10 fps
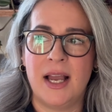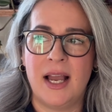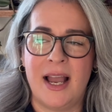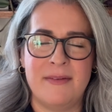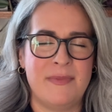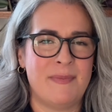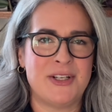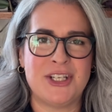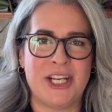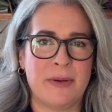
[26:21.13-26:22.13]
I've
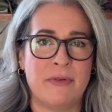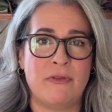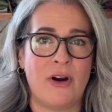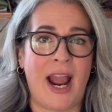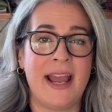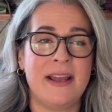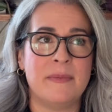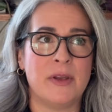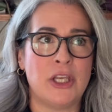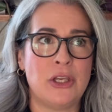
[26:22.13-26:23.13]
mentioned here before, I am
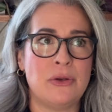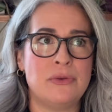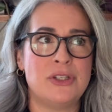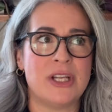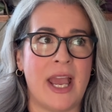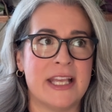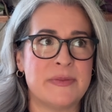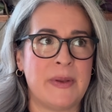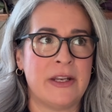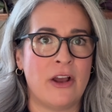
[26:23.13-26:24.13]
a huge
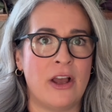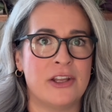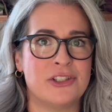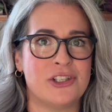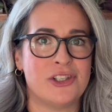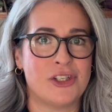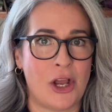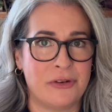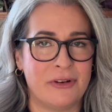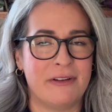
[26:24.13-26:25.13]
espionage
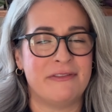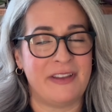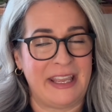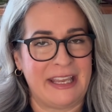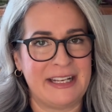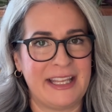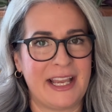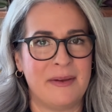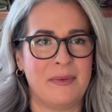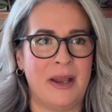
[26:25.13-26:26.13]
genre fan. Like
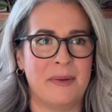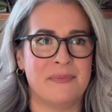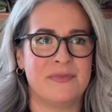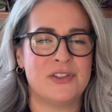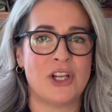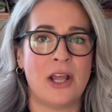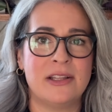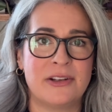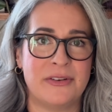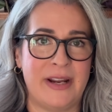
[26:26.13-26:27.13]
John
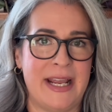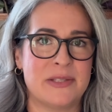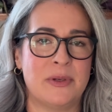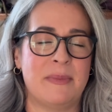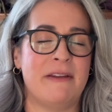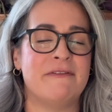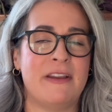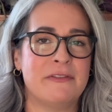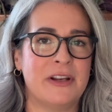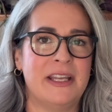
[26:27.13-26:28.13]
le Carré is one of my
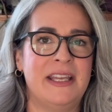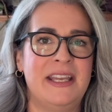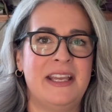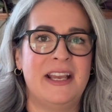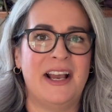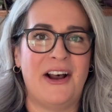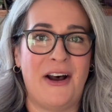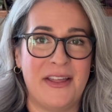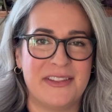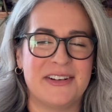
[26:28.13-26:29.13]
favorite
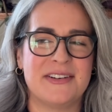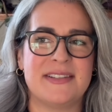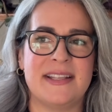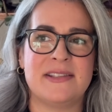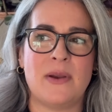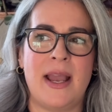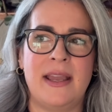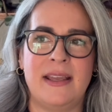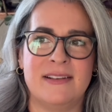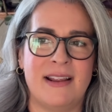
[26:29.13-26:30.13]
authors, and so
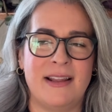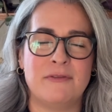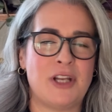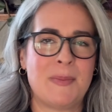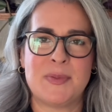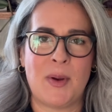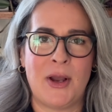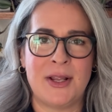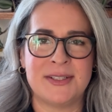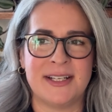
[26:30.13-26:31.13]
I love James
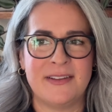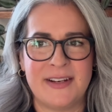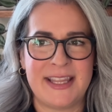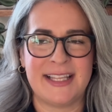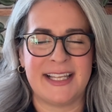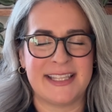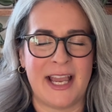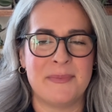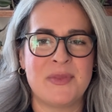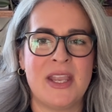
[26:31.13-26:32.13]
Bond, and I love anything like
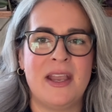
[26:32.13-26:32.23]
that.